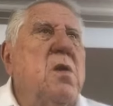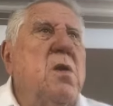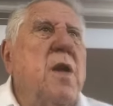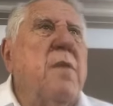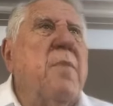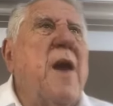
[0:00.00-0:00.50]

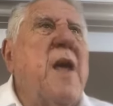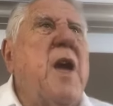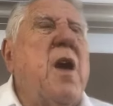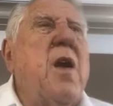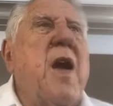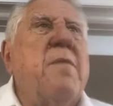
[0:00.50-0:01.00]
Anybody
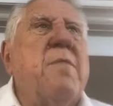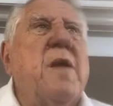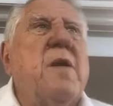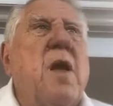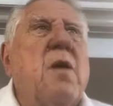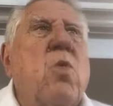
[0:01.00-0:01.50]
here
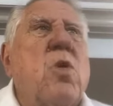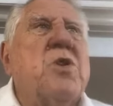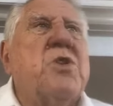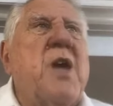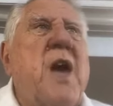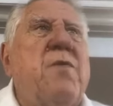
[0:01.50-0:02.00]

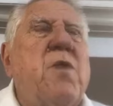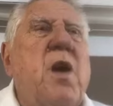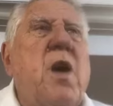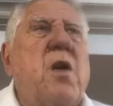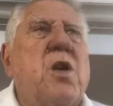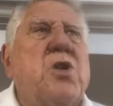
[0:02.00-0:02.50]
weren't saved? You're
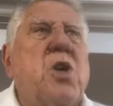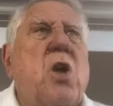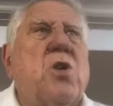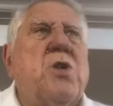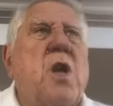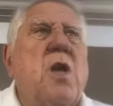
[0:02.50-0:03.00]
here in
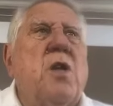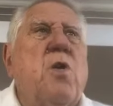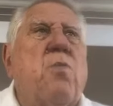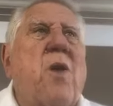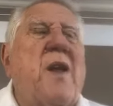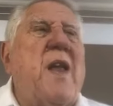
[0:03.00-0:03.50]
church.
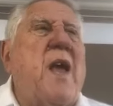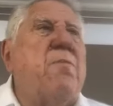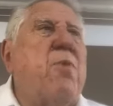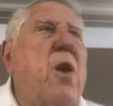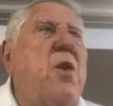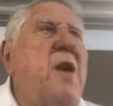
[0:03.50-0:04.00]
You prayed
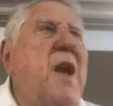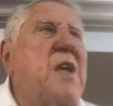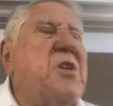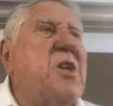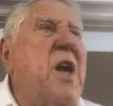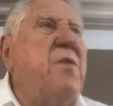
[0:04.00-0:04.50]
that prayer, and you
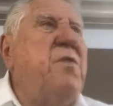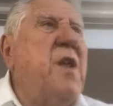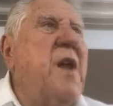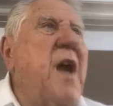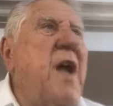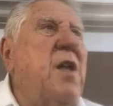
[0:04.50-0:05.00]
got saved
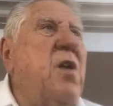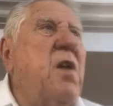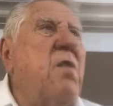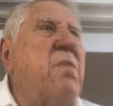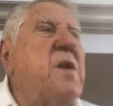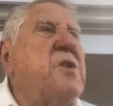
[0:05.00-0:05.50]
tonight. You've
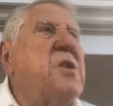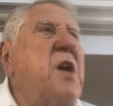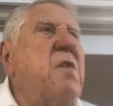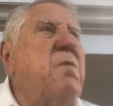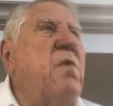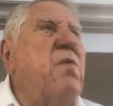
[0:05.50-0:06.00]
never been
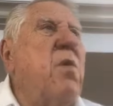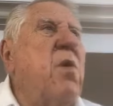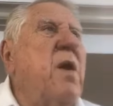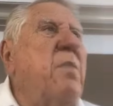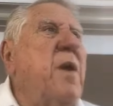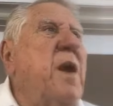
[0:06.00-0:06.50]
saved
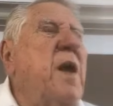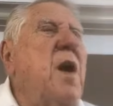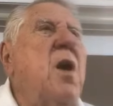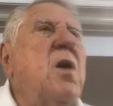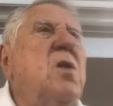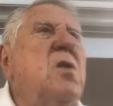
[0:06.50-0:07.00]
before. Anybody at all?